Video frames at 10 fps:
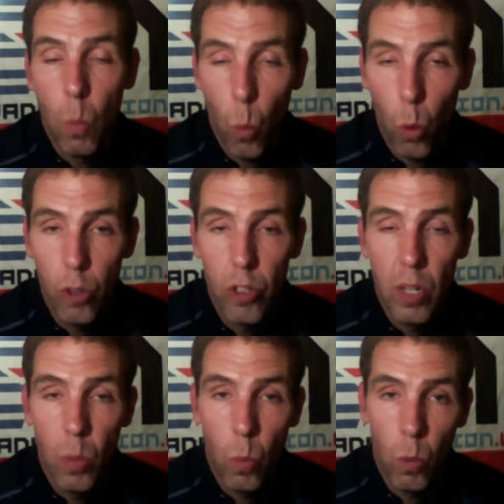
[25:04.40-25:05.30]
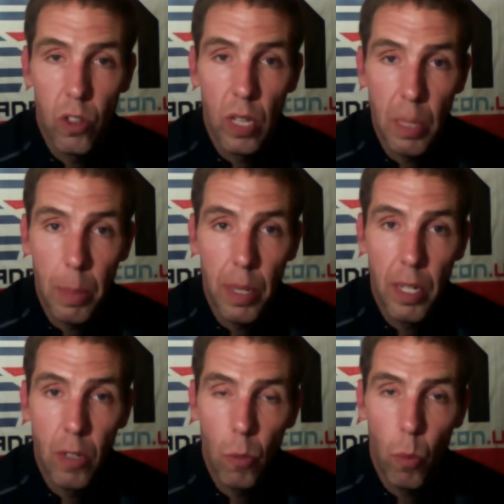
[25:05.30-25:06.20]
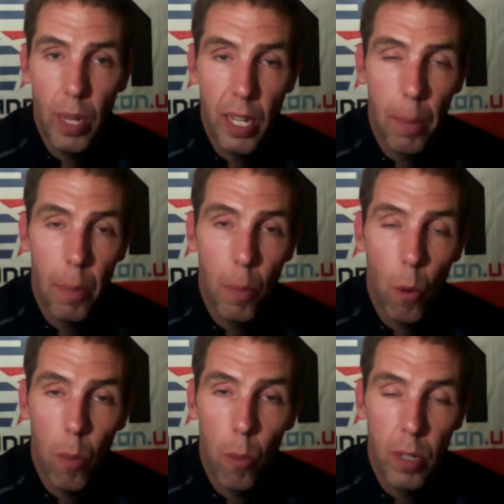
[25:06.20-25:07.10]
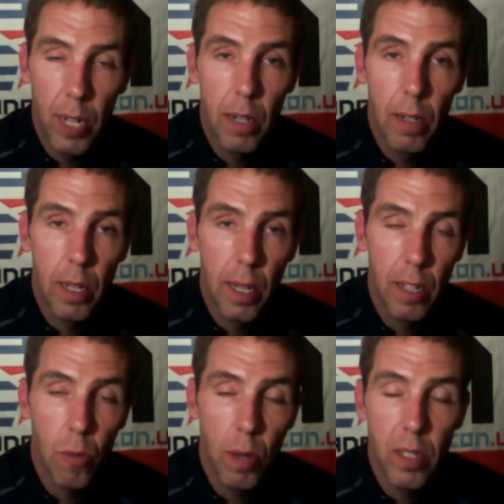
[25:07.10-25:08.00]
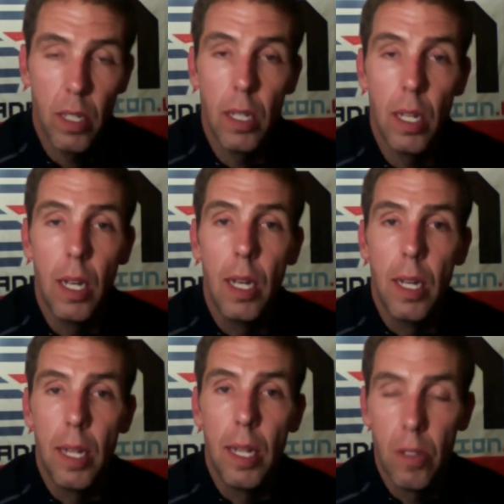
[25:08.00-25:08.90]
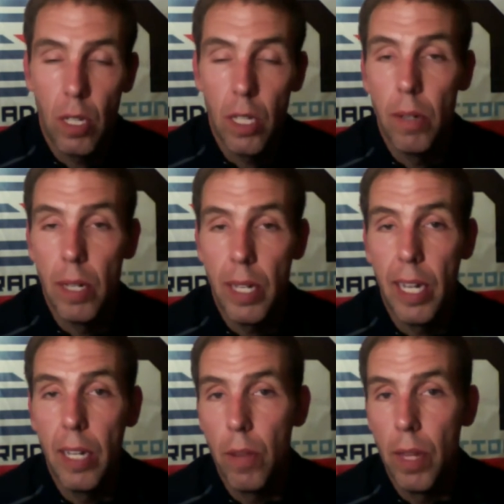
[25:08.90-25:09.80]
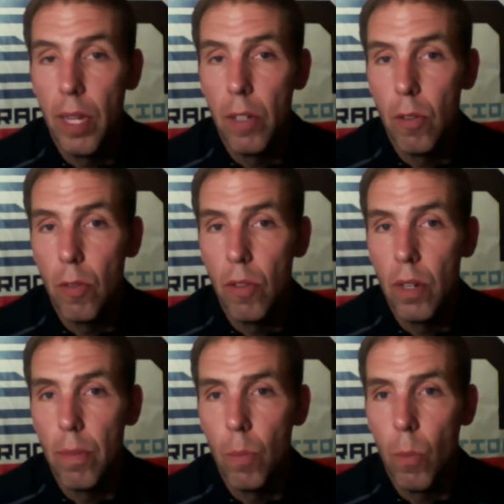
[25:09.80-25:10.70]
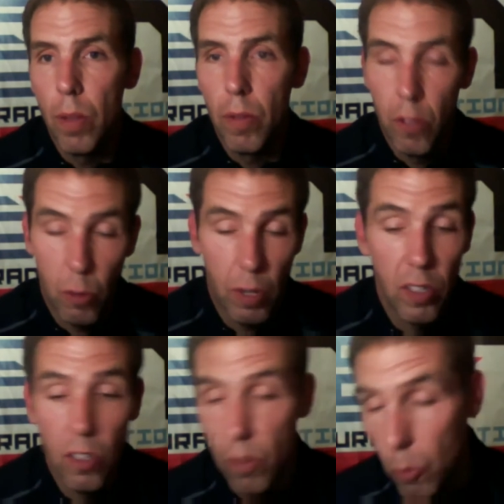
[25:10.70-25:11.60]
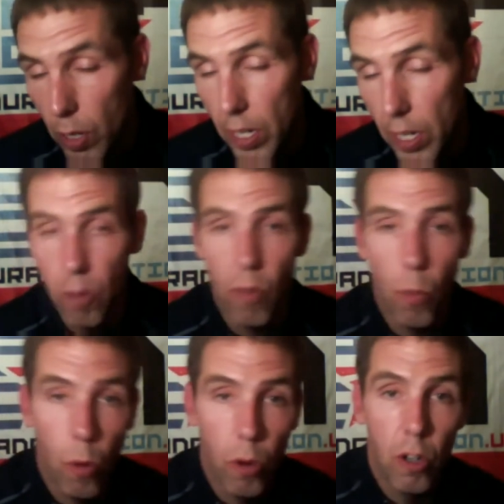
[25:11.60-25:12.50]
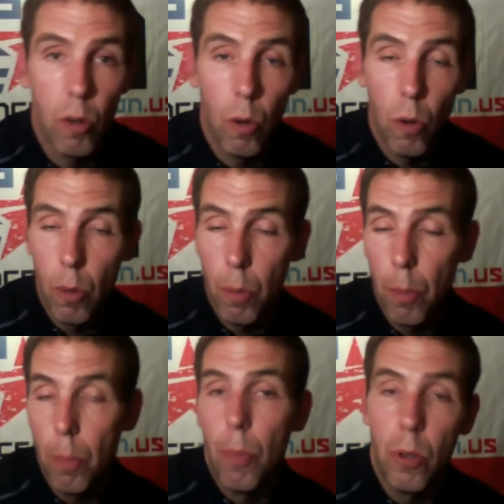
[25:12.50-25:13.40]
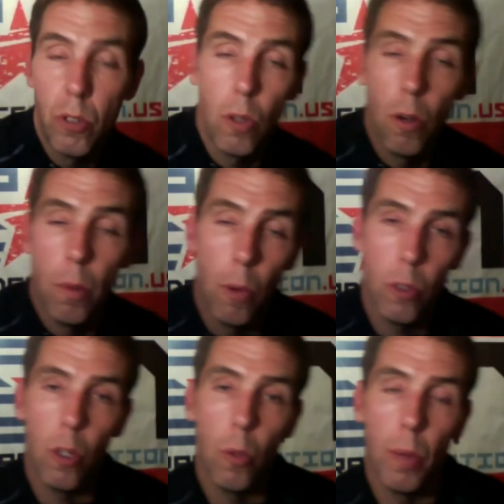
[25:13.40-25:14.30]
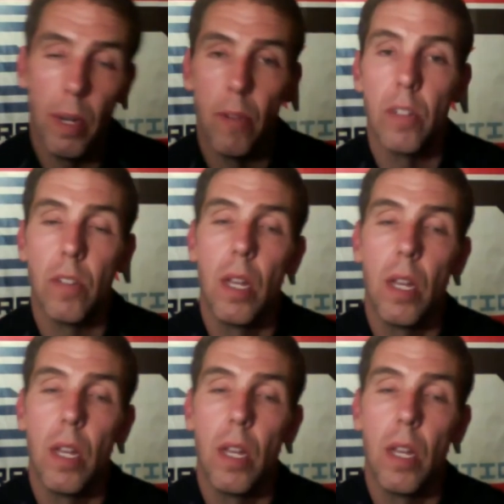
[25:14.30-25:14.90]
worse and worse sleep and you're waking up more and more tired and less rested, it's a clear indicator that you, whether the stress is from training or from work or personal or emotional or whatever it is,